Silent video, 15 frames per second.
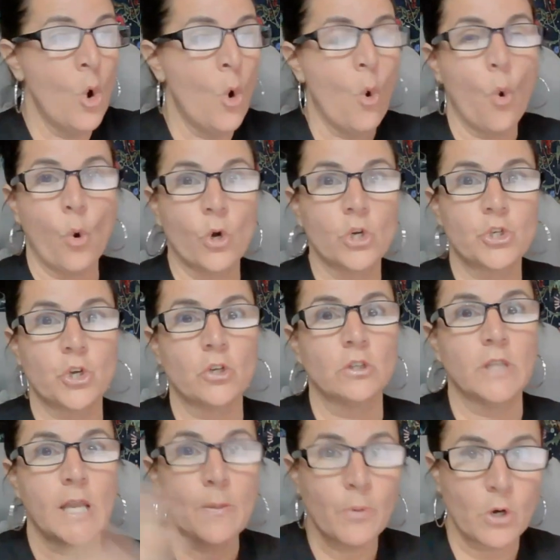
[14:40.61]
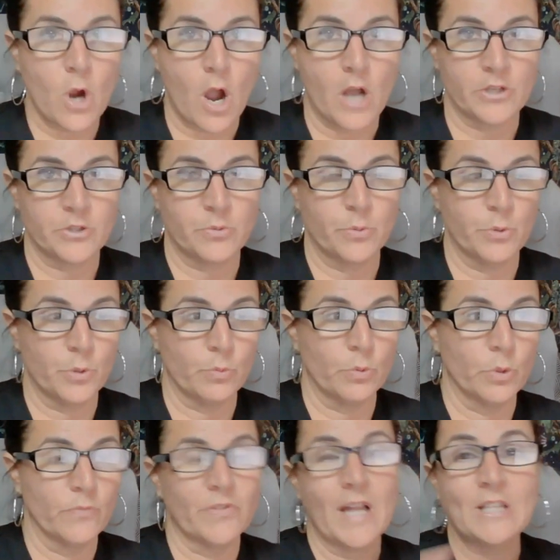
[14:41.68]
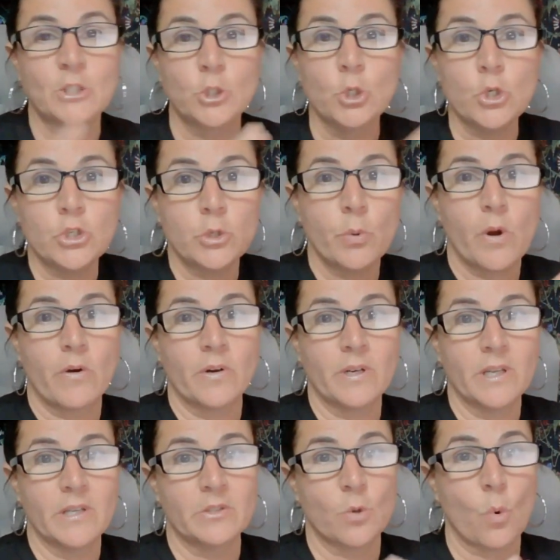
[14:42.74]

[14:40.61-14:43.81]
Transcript: Or is your labor cost through the roof? That's usually where it is.